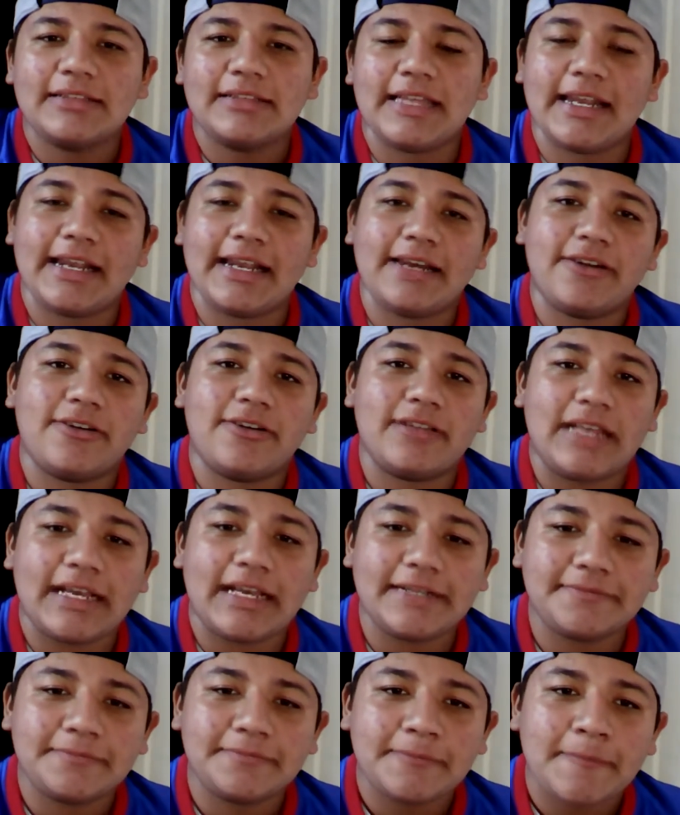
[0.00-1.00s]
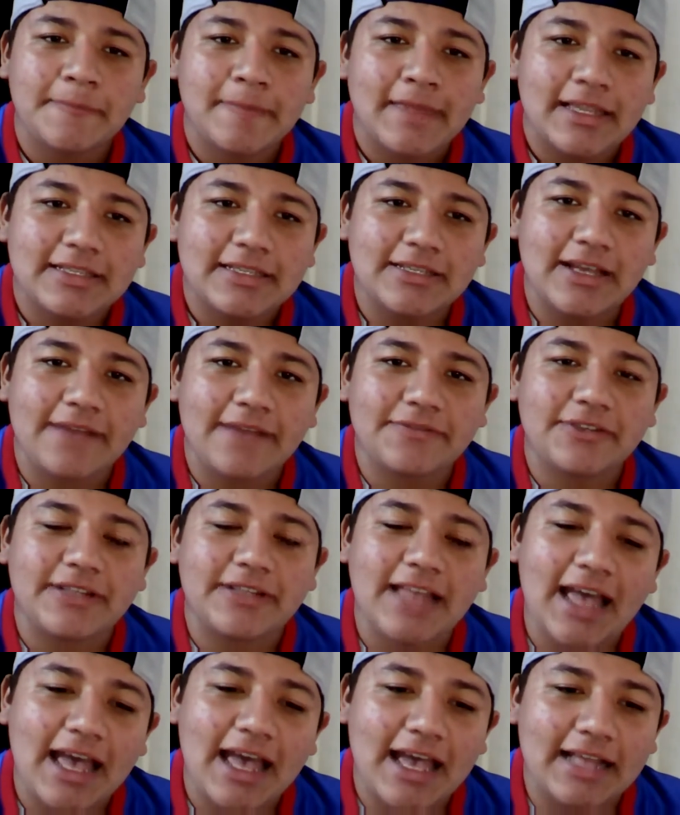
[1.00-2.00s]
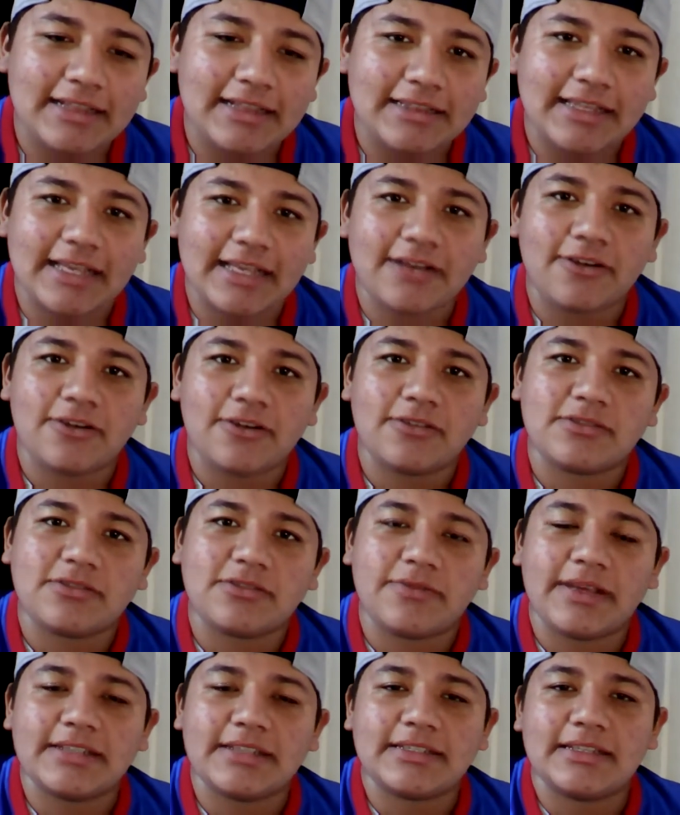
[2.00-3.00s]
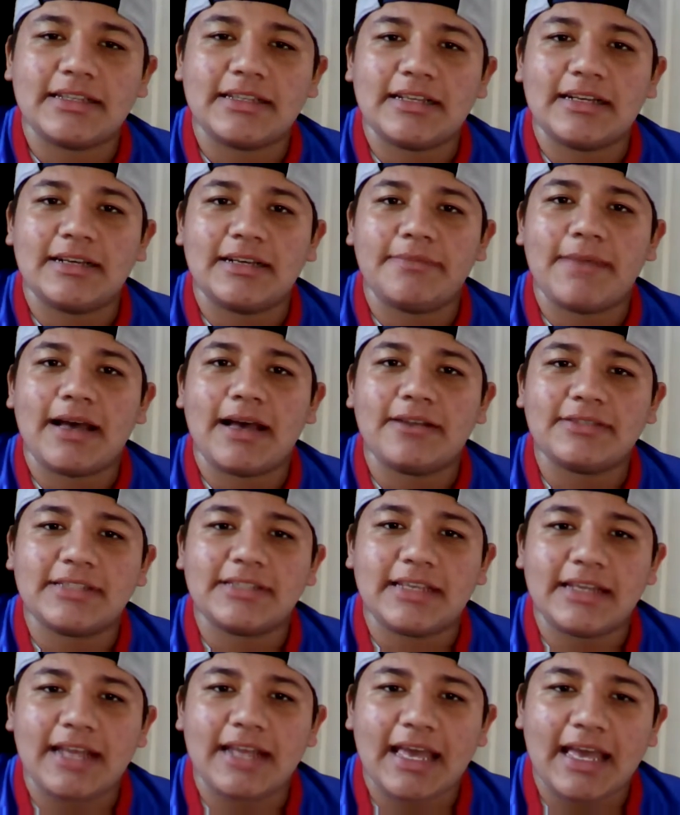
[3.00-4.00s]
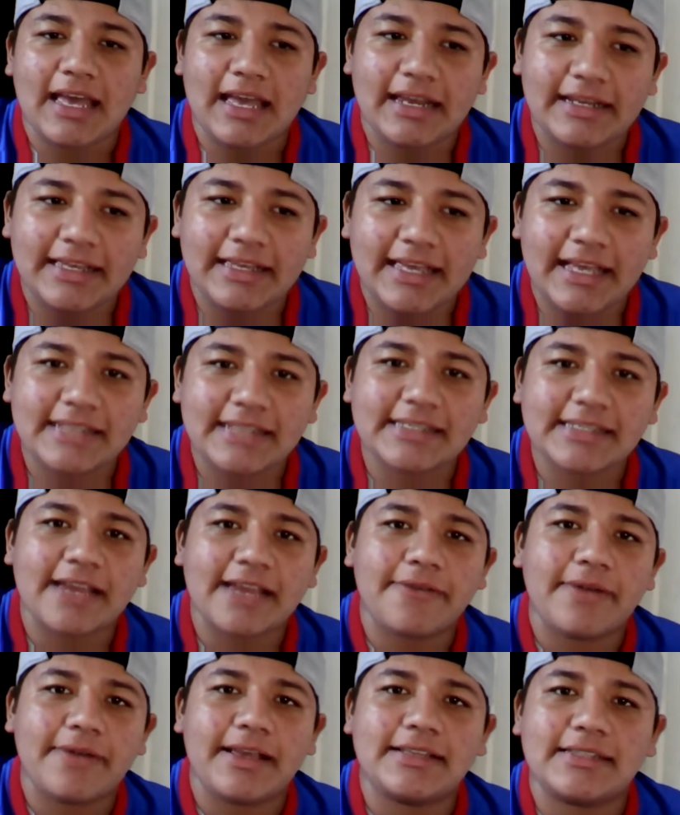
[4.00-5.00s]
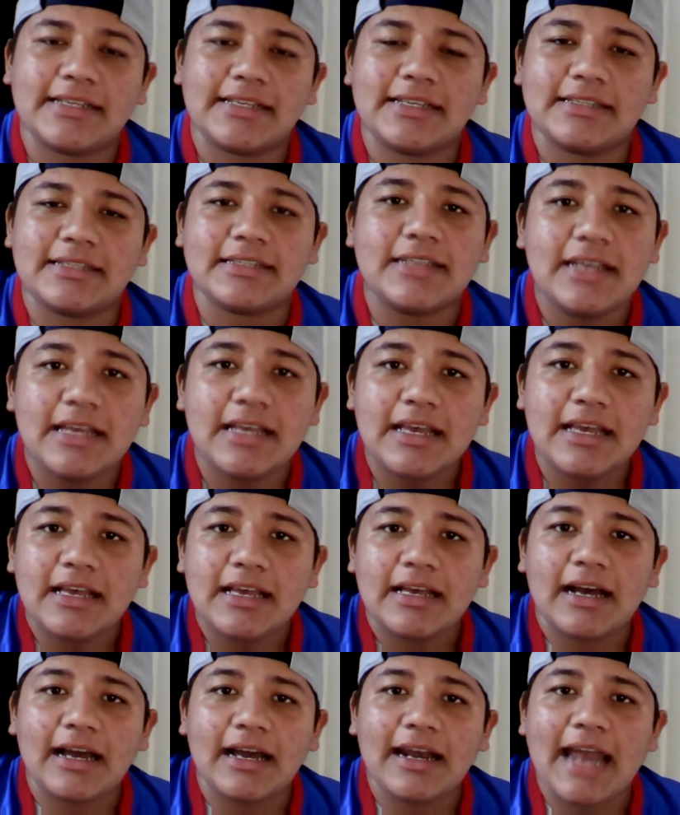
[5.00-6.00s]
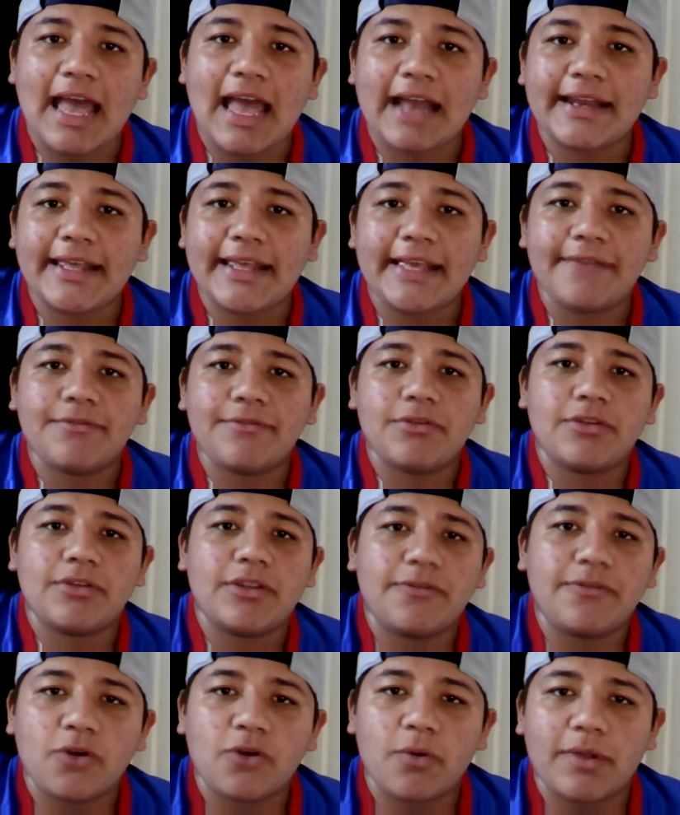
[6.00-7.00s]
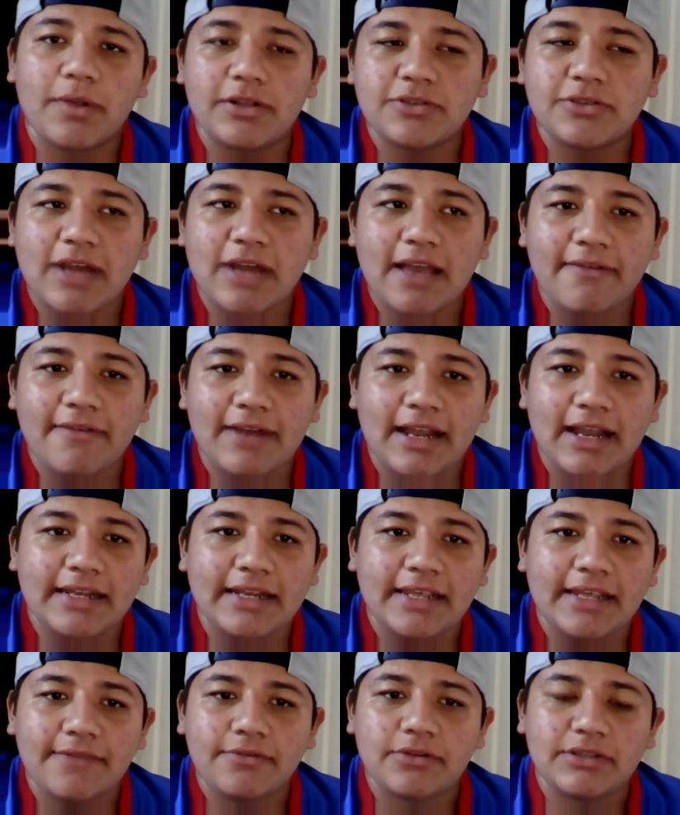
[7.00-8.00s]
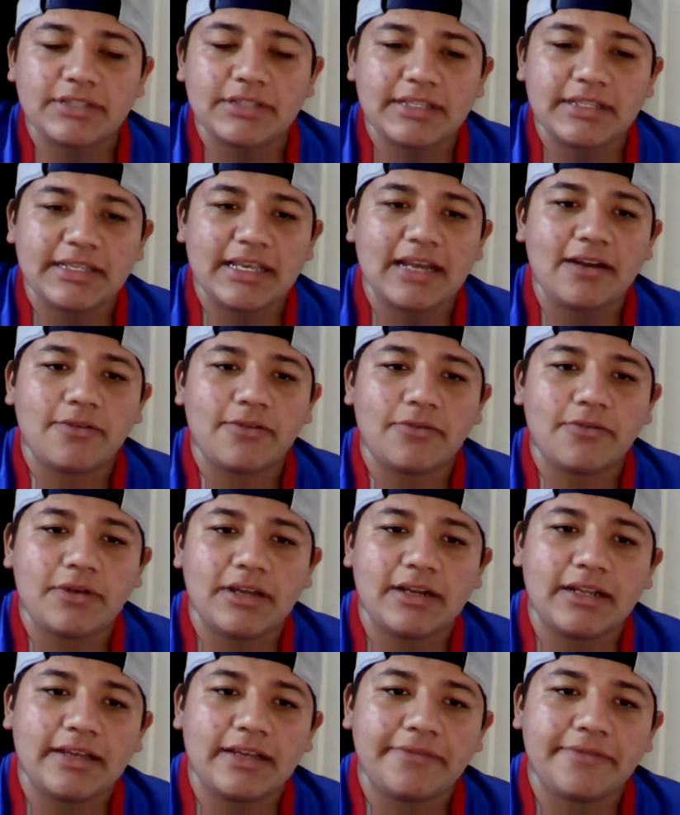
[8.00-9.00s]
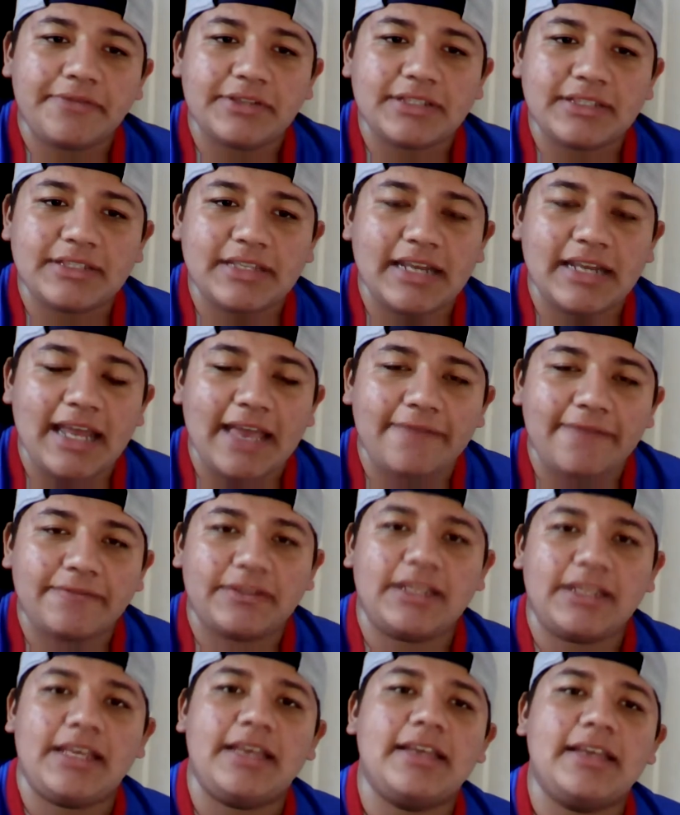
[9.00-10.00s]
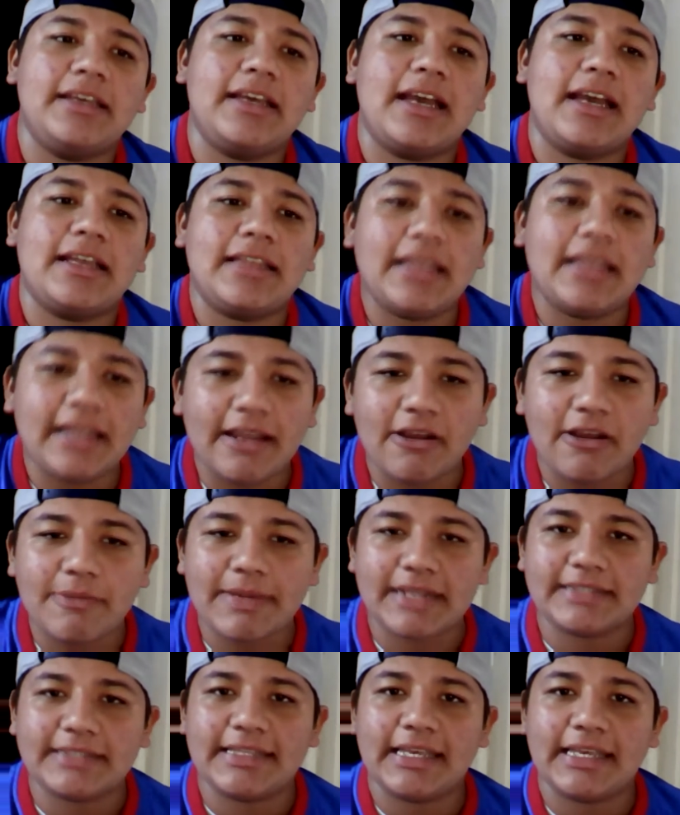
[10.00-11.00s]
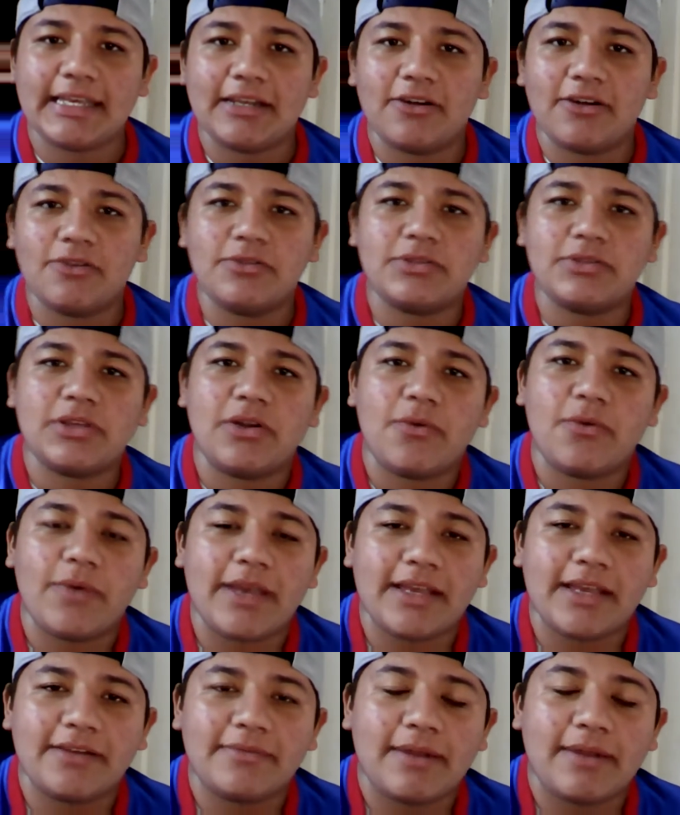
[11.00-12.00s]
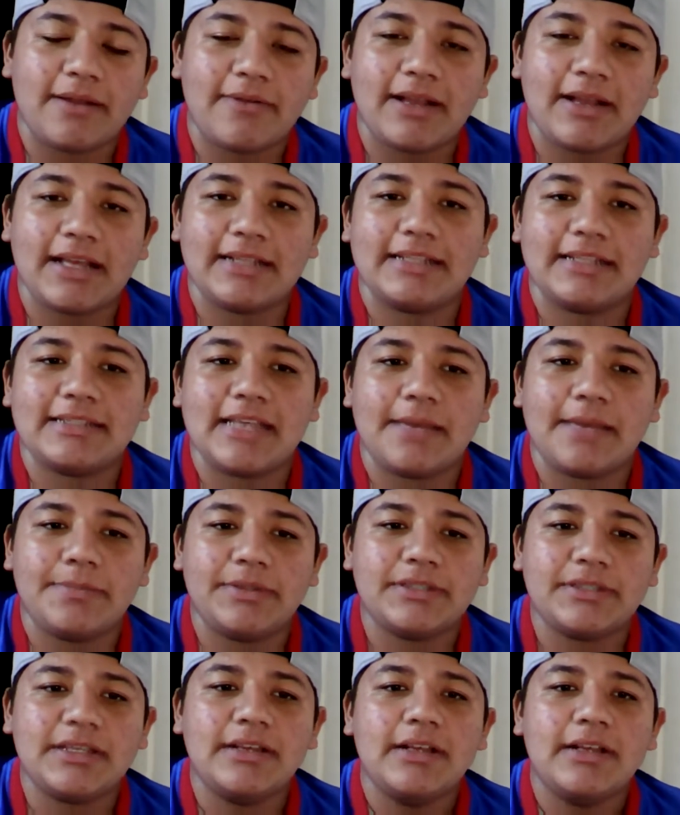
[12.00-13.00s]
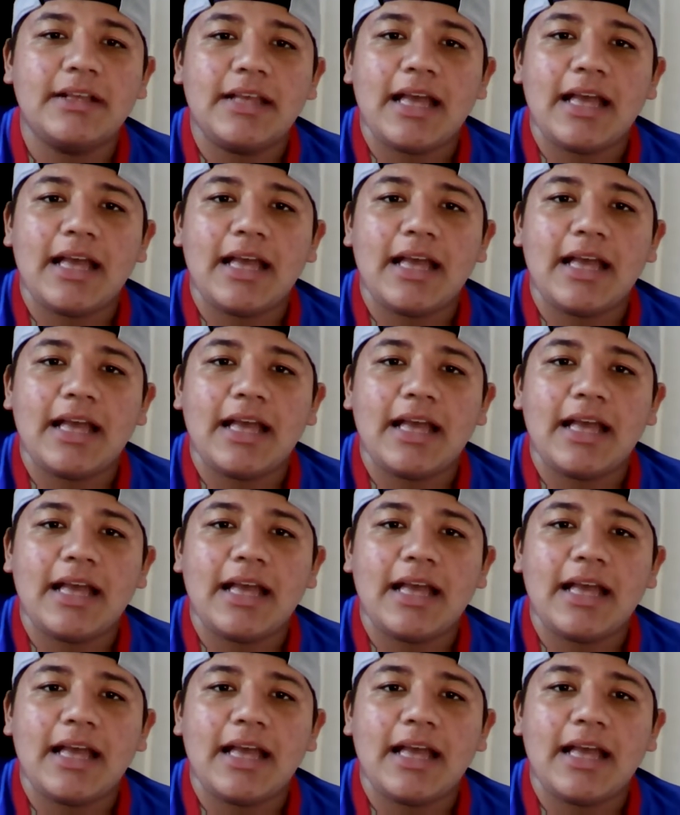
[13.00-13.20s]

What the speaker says: They didn't know that. So after that, they go to race in the mountain, and Keisuke races a Land Evo, the 4-wheel drive Land Evo. It's a yellow one versus an FD. And then everybody's thinking, oh, who's gonna win, blah blah, and this happens.